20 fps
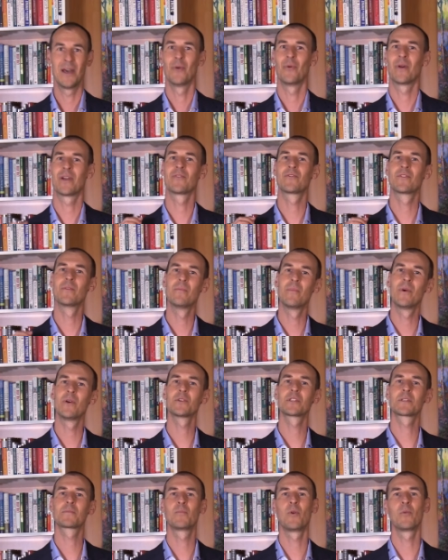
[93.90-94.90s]
One of the
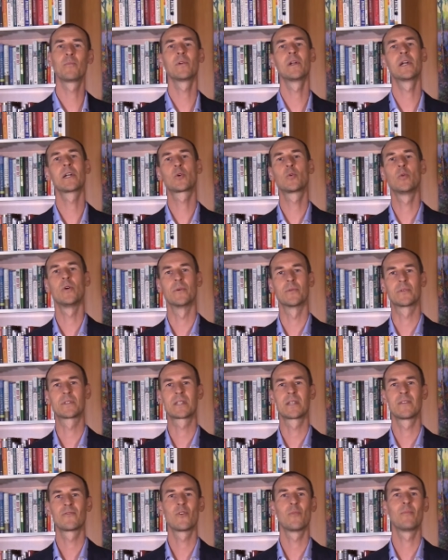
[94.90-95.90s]
most popular
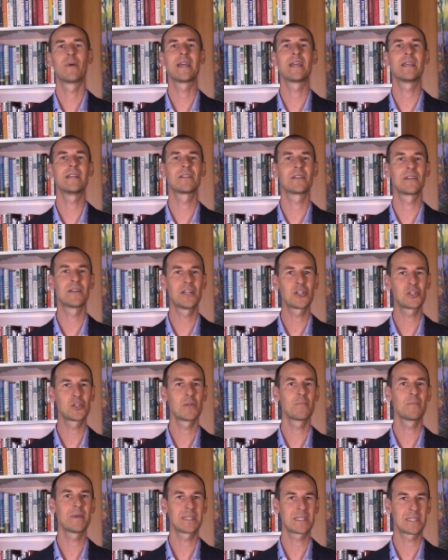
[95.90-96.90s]
quotes from my
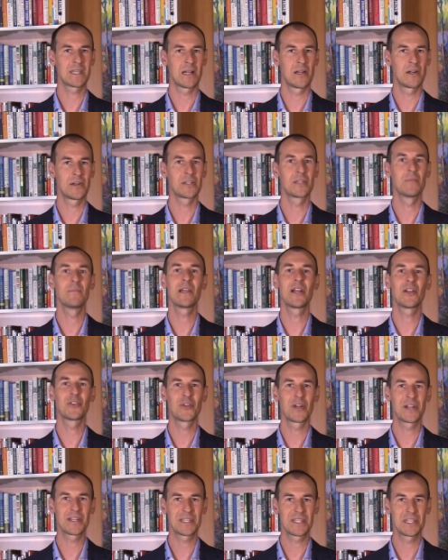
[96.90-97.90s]
international bestseller, The Million
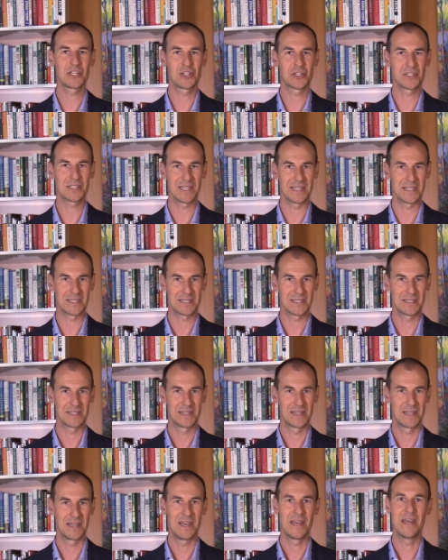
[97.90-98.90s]
Dollar Decision,
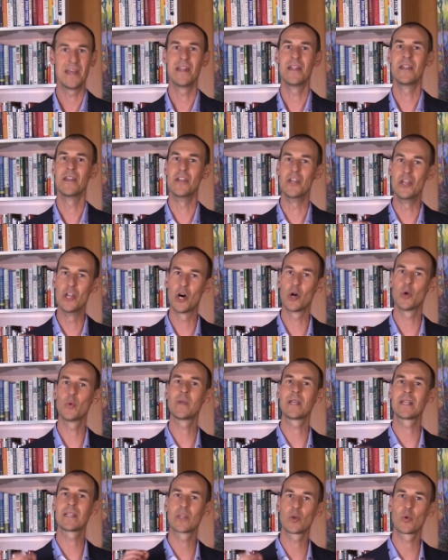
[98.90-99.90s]
says
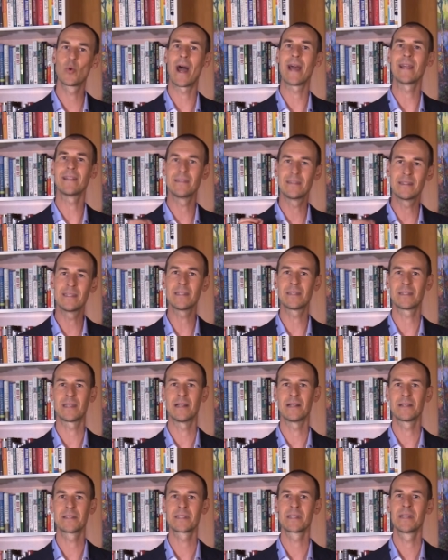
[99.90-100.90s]
Knowing the right
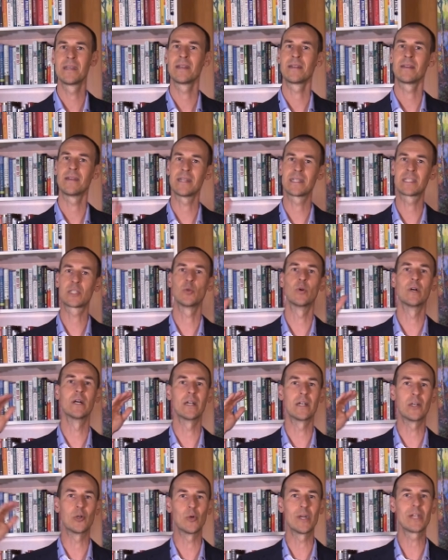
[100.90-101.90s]
details gets you
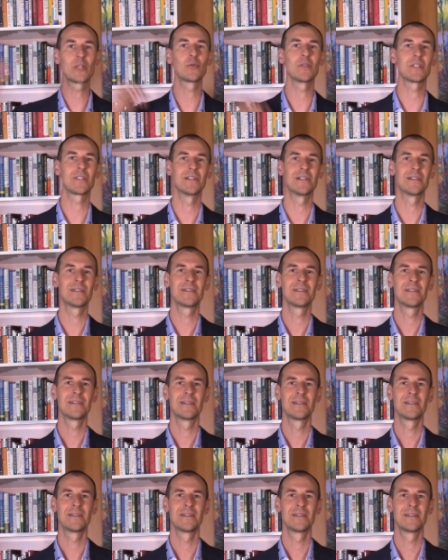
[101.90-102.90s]
a great
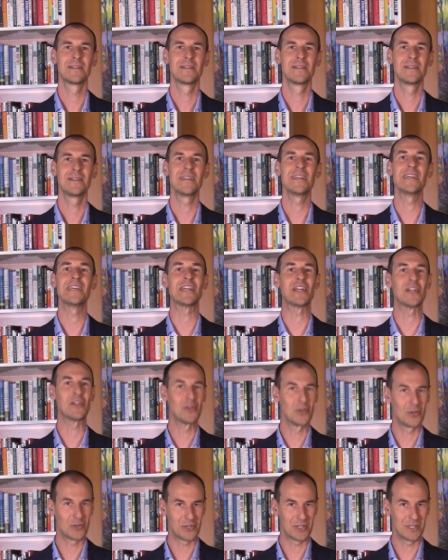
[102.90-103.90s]
return,
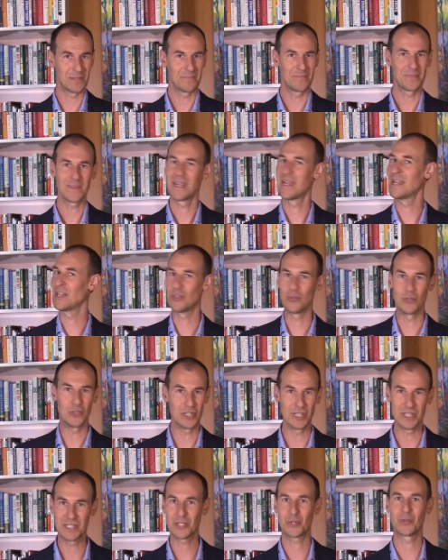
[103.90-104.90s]
ignore them, and you
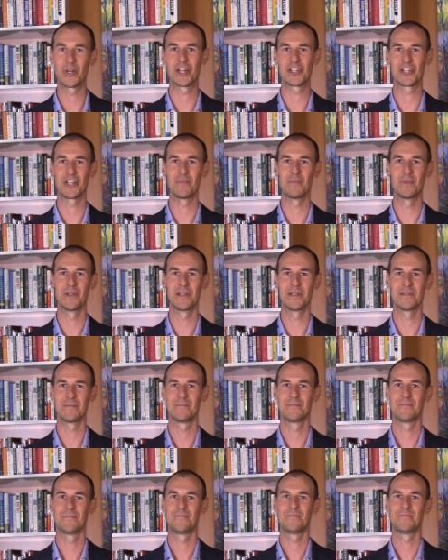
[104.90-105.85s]
just crash and burn.